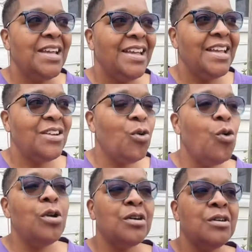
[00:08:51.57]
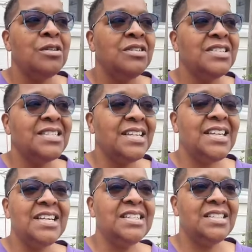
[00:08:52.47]
in order to
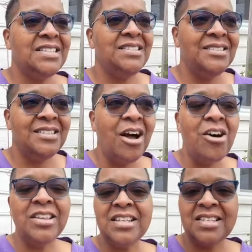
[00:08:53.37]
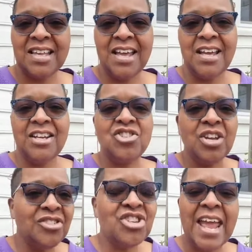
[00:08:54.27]
get on the stage,
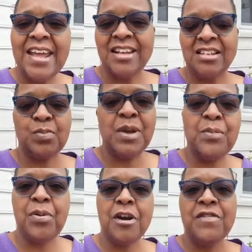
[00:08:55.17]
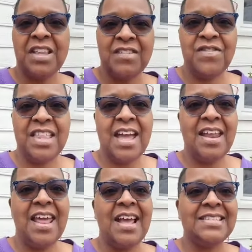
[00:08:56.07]
and Jay can speak perfectly for that
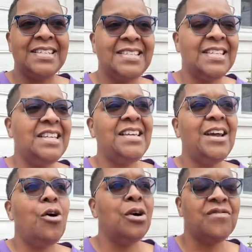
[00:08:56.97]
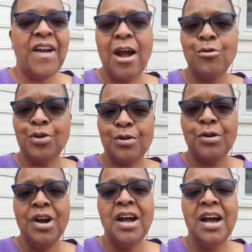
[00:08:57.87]
as the CEO and founder
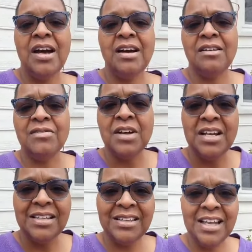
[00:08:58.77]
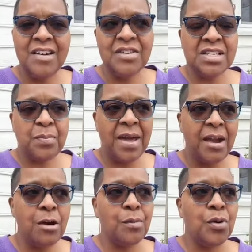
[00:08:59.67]
of Love is a
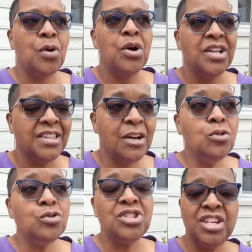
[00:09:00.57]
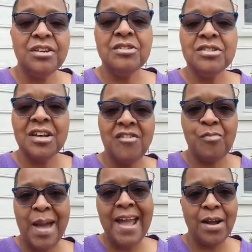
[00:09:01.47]
Parable, those years of
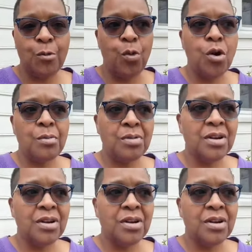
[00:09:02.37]
back work